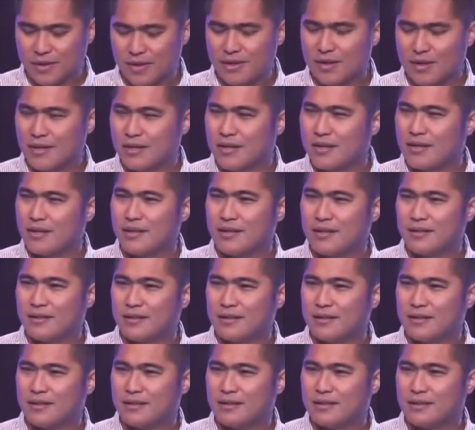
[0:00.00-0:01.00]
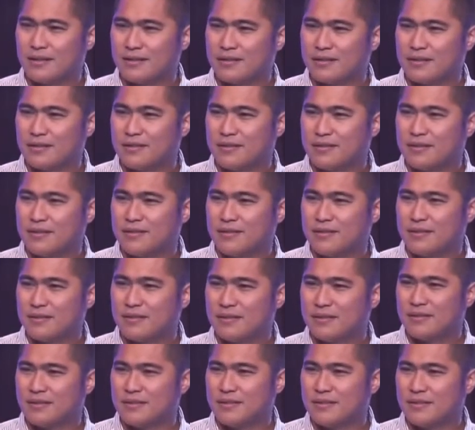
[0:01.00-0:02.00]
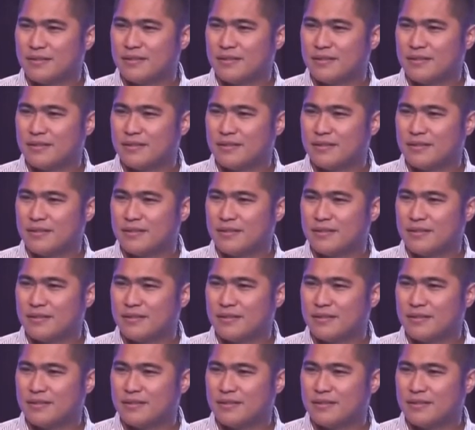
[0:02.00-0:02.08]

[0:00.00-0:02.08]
Nobody speaks.